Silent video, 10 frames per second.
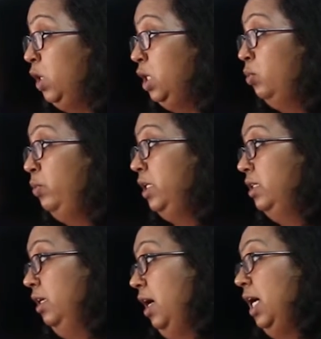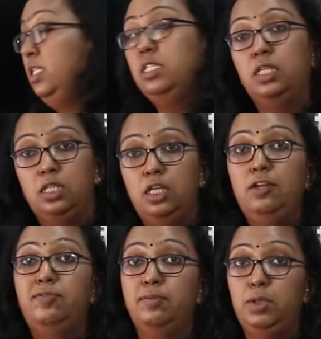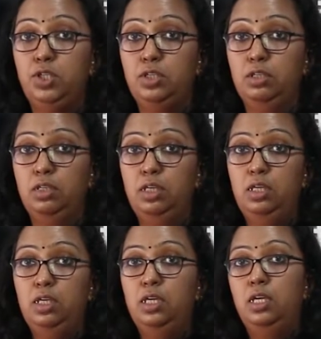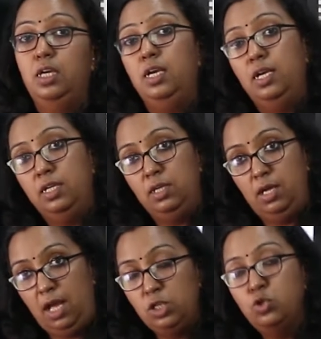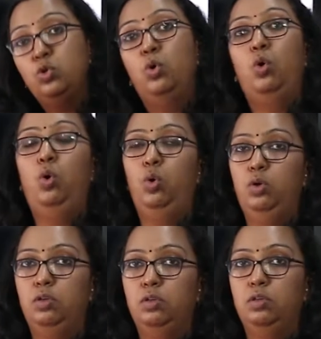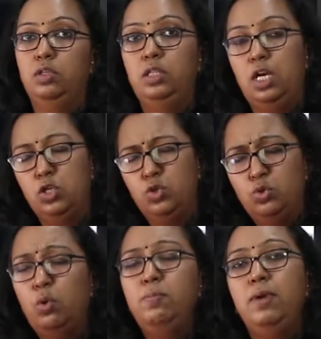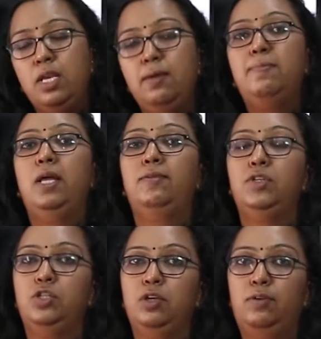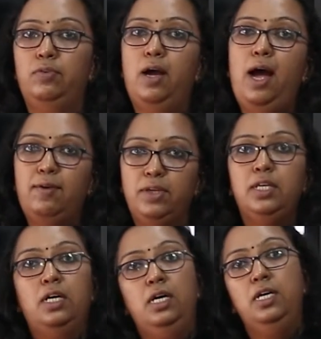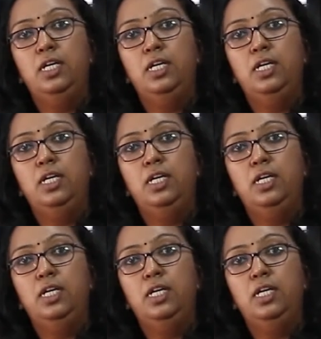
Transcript: work with uncertain information and so on. There are so many benefits of having an